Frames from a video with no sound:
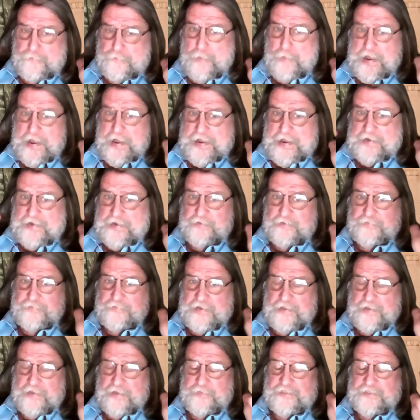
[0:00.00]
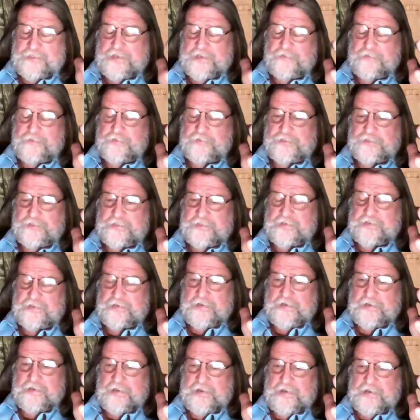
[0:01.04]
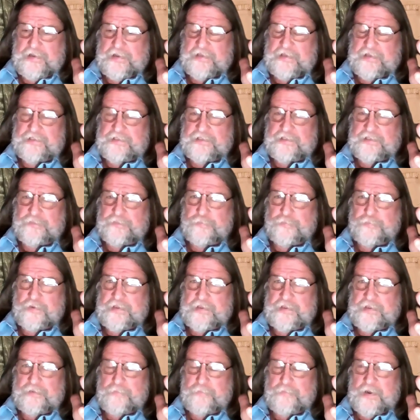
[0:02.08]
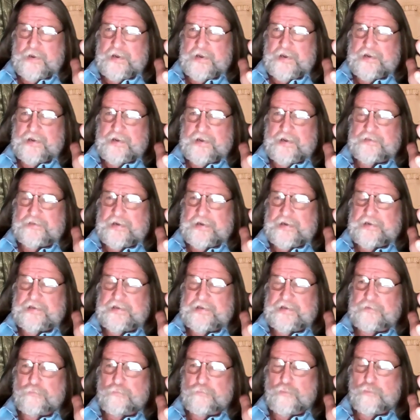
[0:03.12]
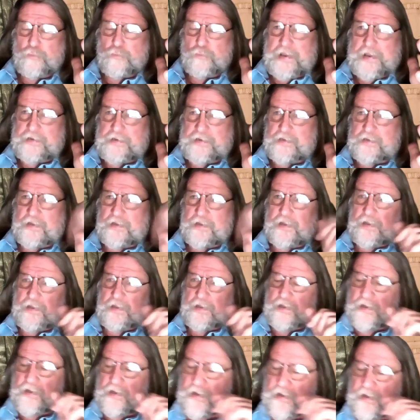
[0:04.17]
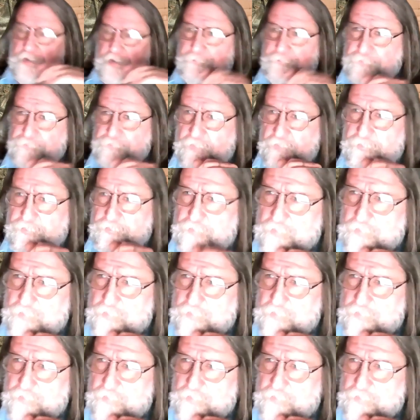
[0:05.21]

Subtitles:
in the mind of Thomas Jefferson. He has such a brilliant mind. So he did write, one